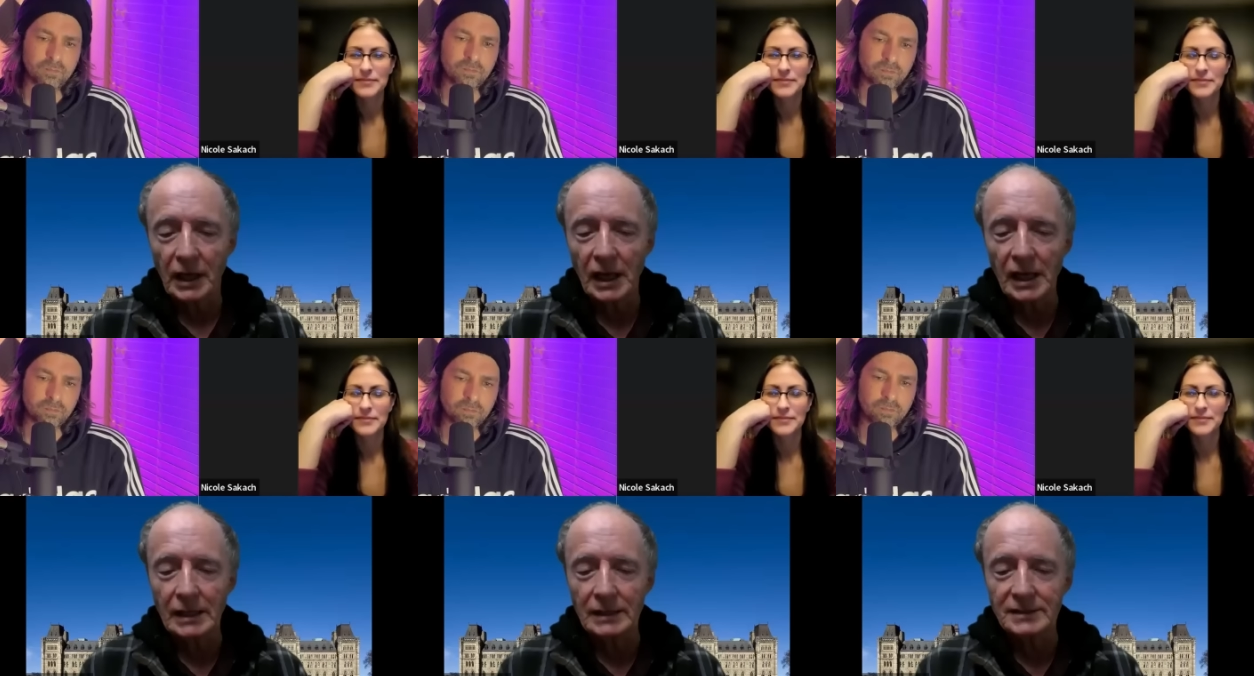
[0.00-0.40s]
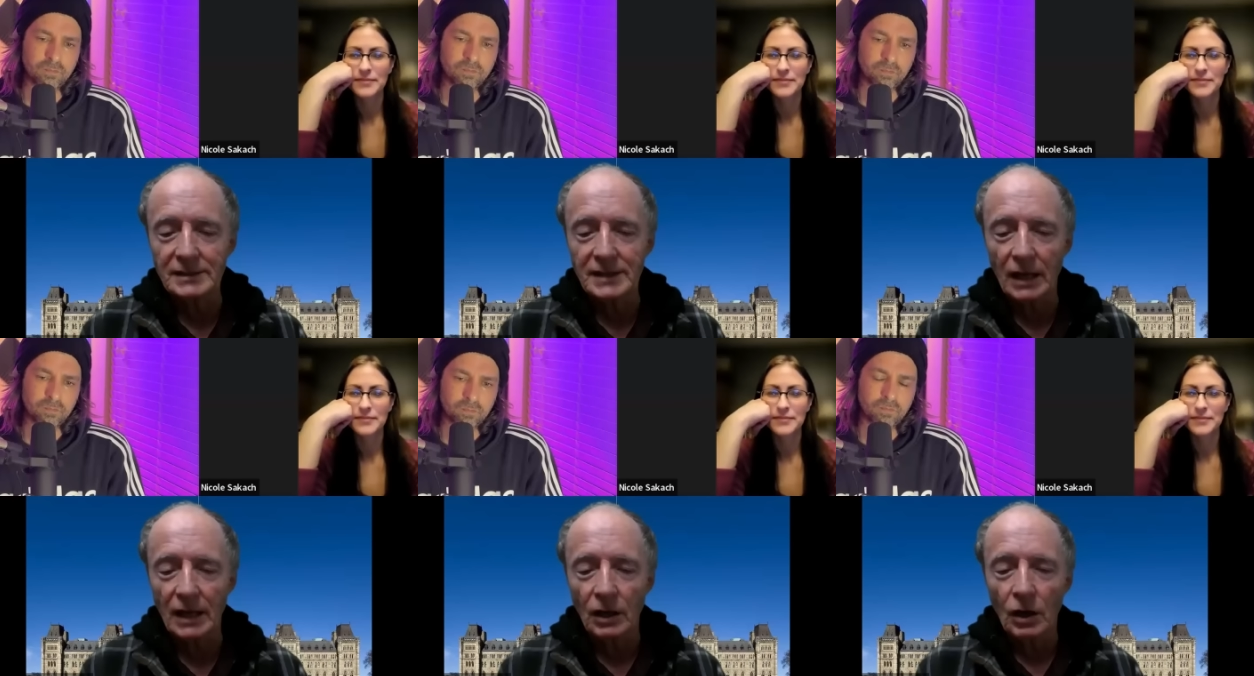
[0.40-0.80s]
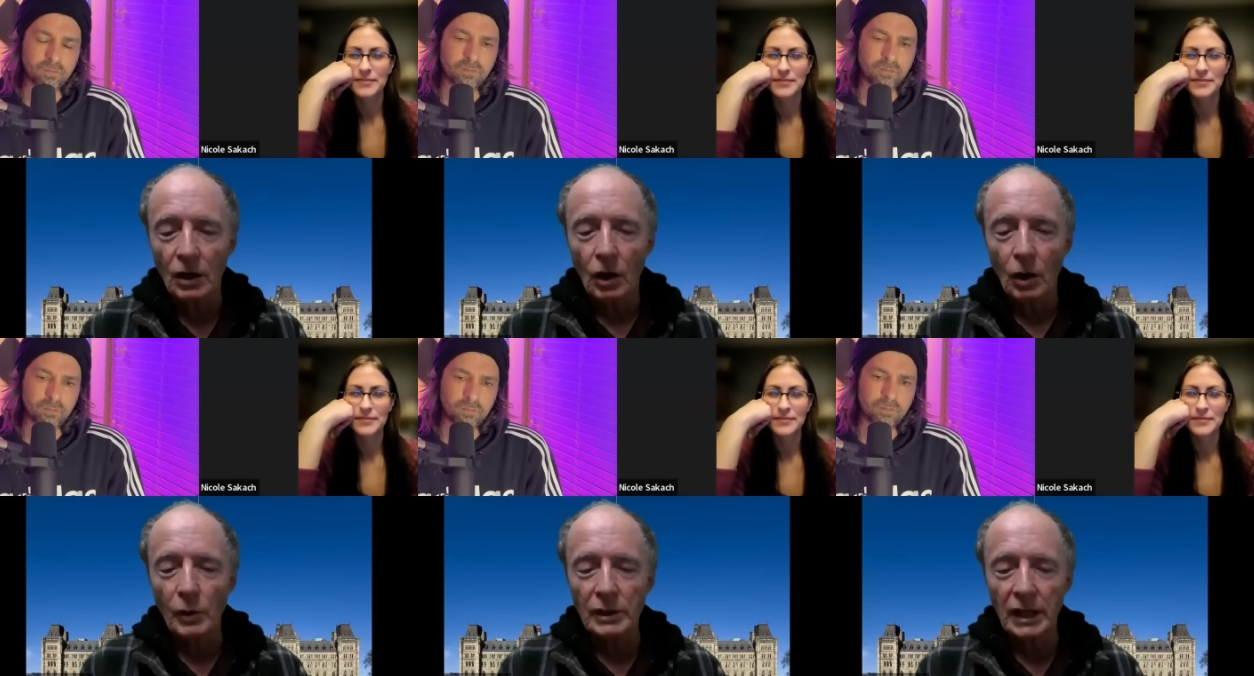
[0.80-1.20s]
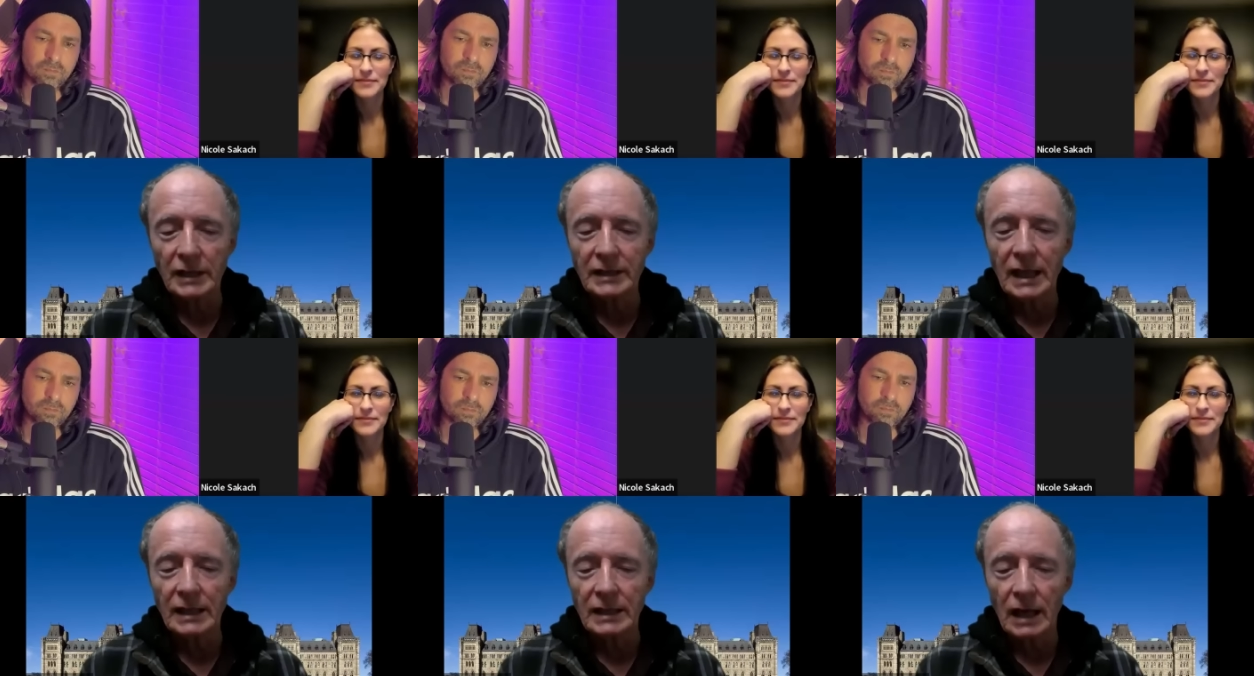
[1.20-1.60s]
Speaker 1: Canadian said, "Oh, we'd
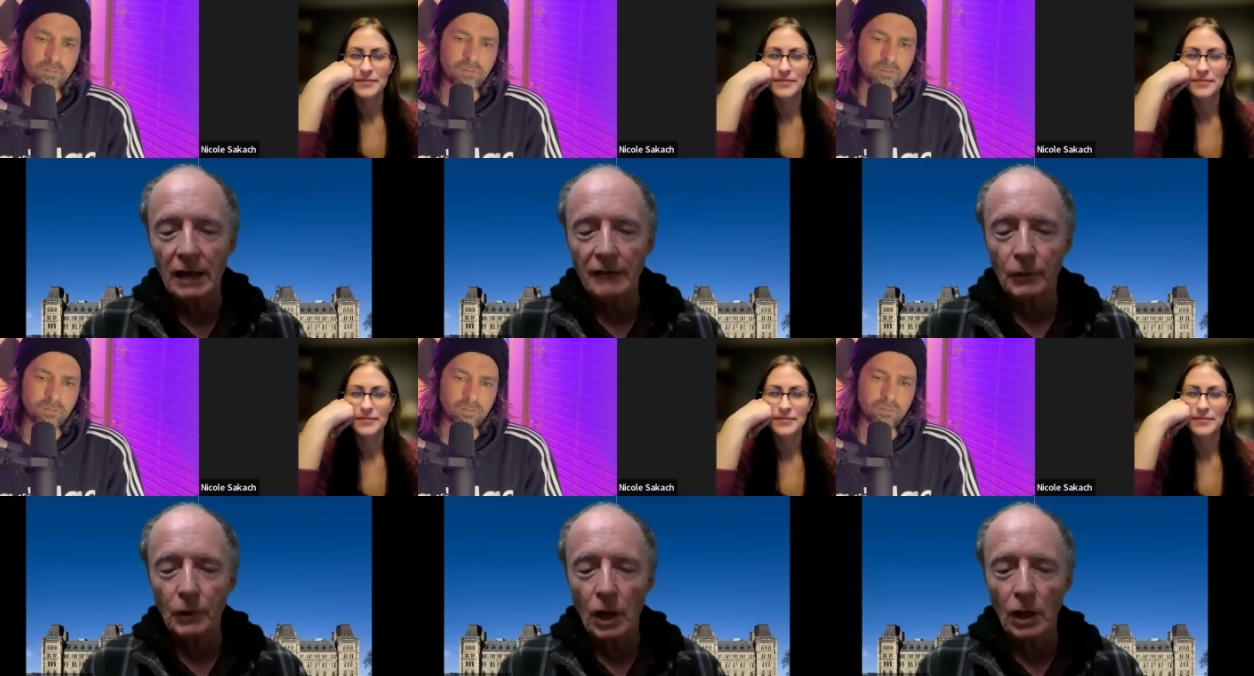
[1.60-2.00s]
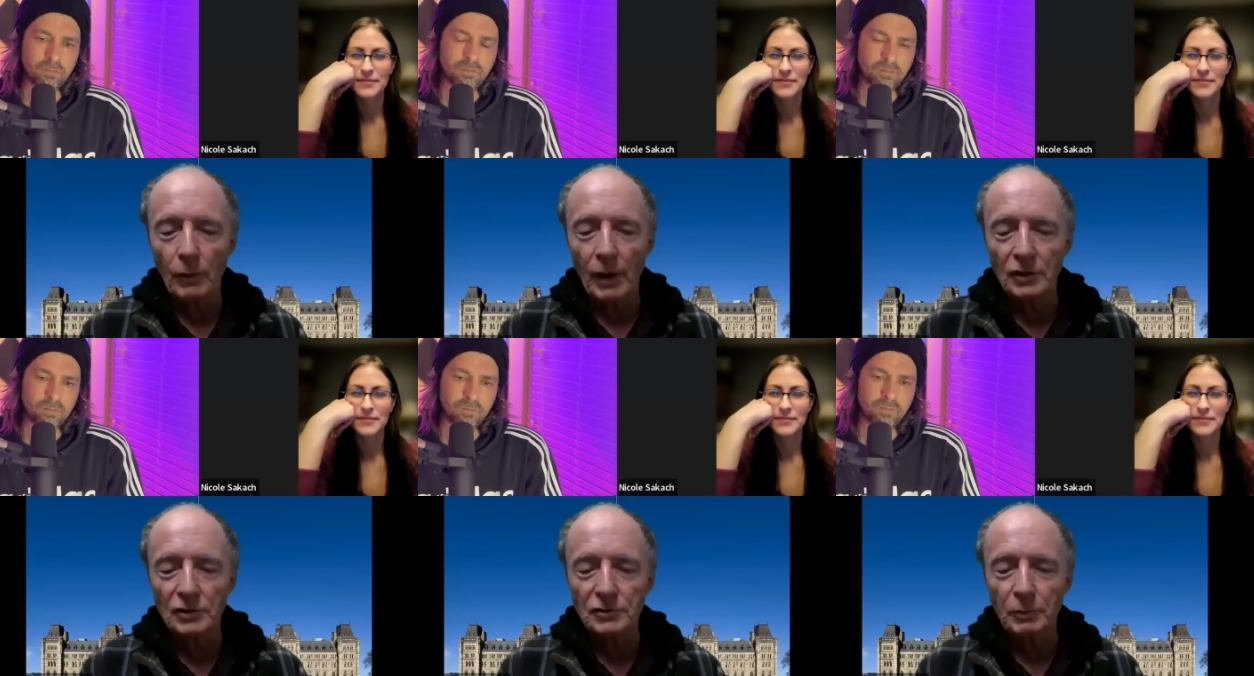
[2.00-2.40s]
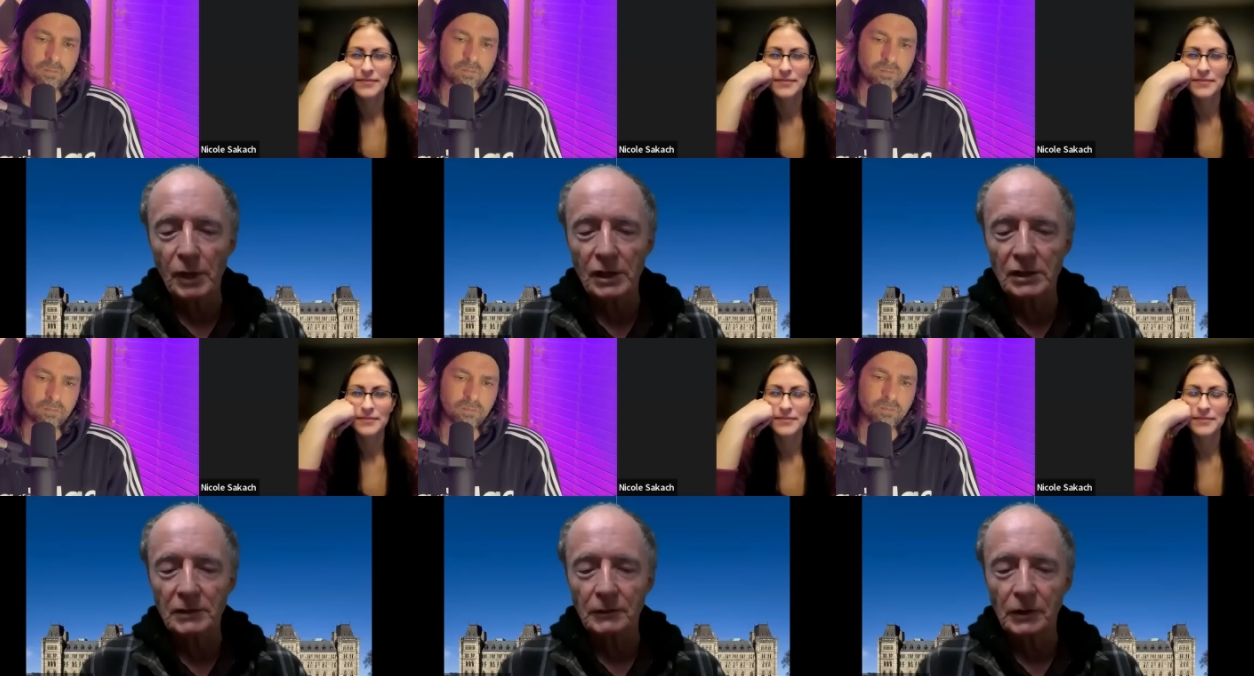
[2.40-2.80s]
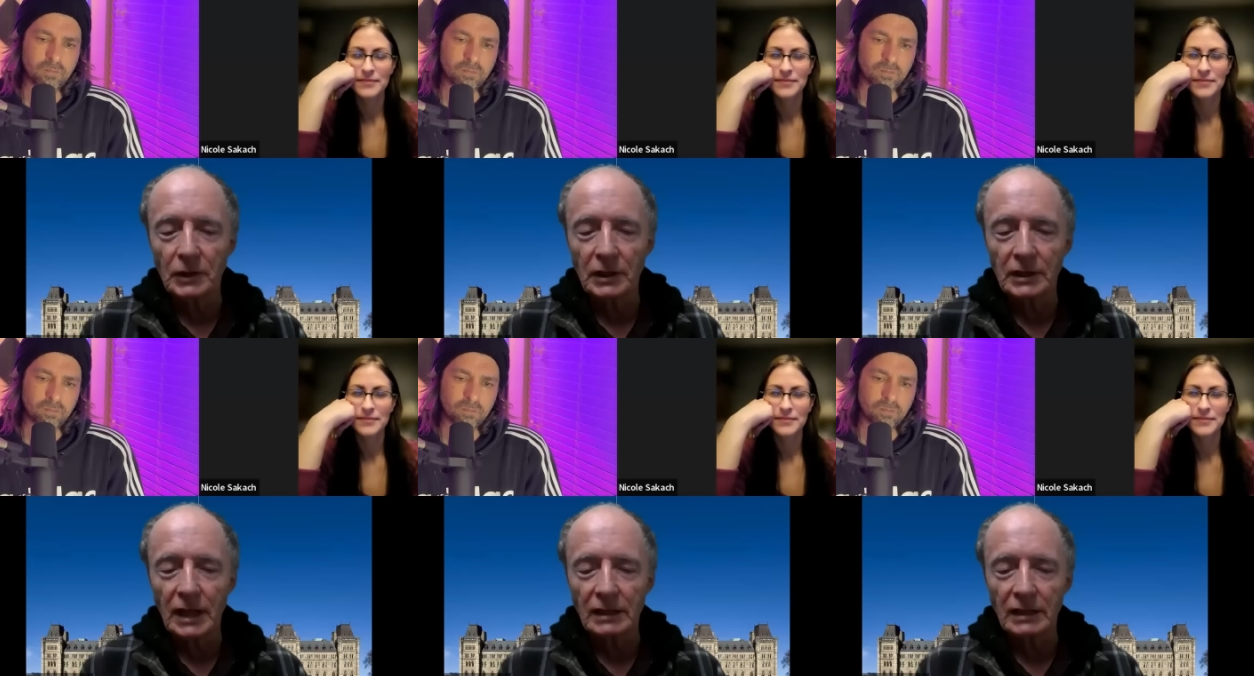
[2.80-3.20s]
like that guy from Colorado Springs. If you get